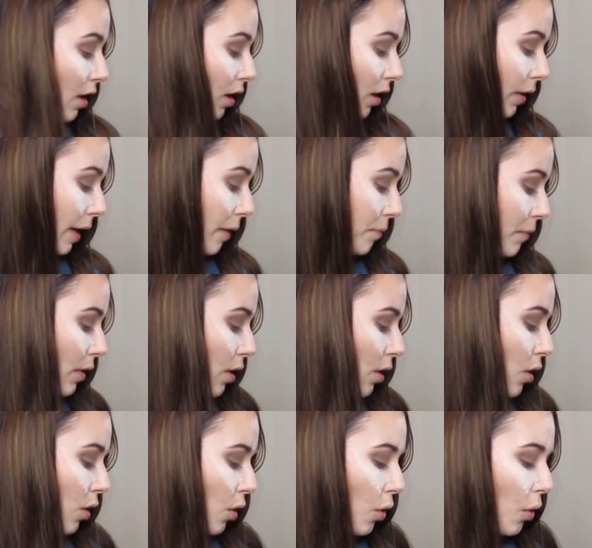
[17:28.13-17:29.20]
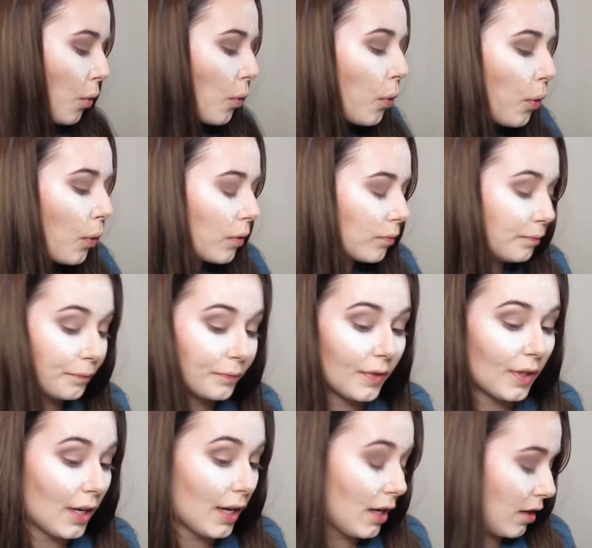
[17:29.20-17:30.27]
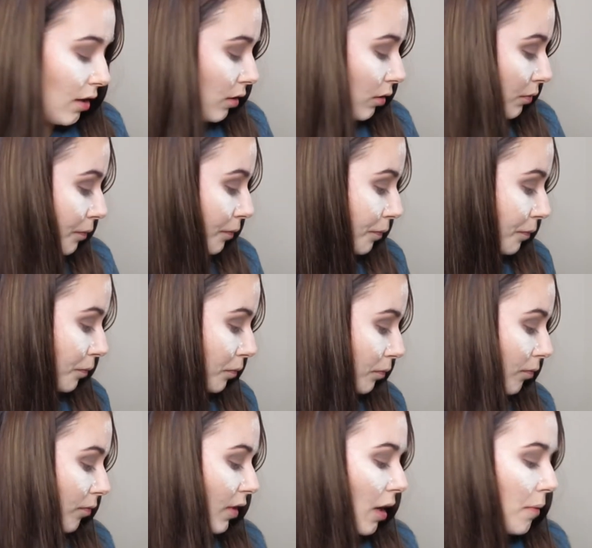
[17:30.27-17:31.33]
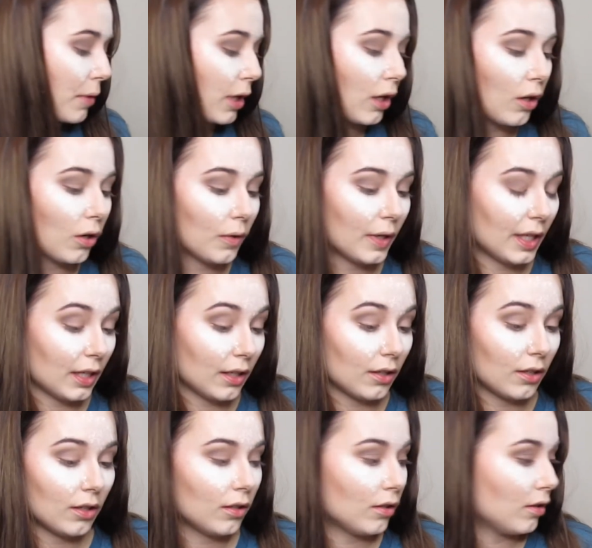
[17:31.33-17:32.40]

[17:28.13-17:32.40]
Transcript: Okay, now I'm gonna go in,